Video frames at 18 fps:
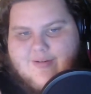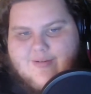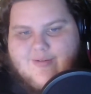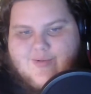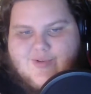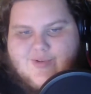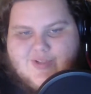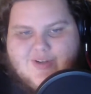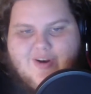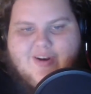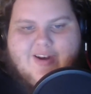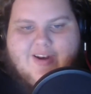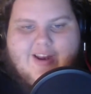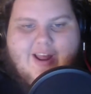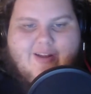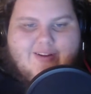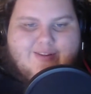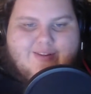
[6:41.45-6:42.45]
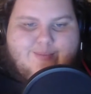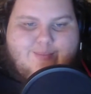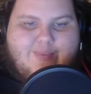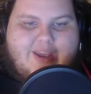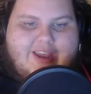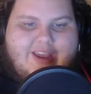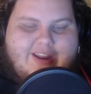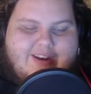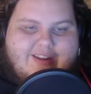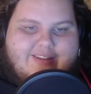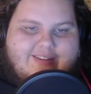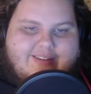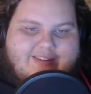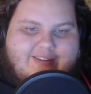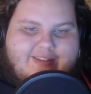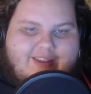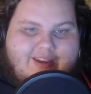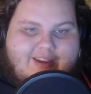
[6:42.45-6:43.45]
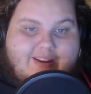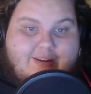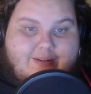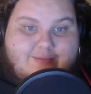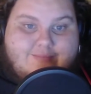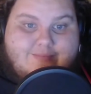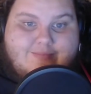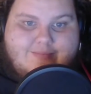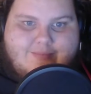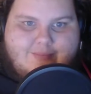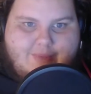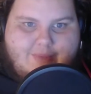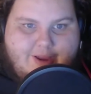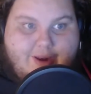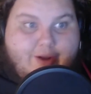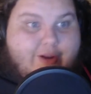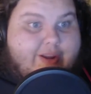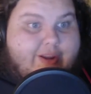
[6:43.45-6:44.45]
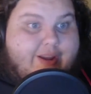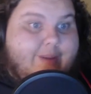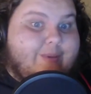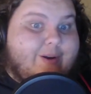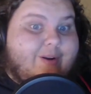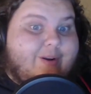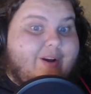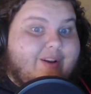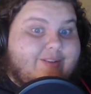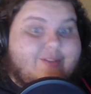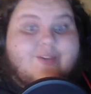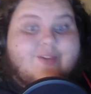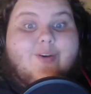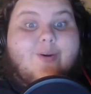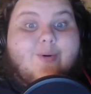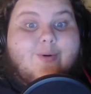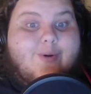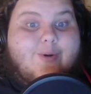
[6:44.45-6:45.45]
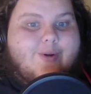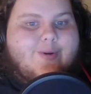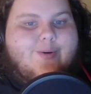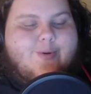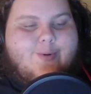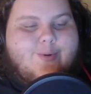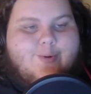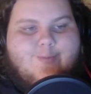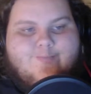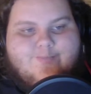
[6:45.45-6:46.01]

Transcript: who started out as bandits, and then, you know, you come across Goku,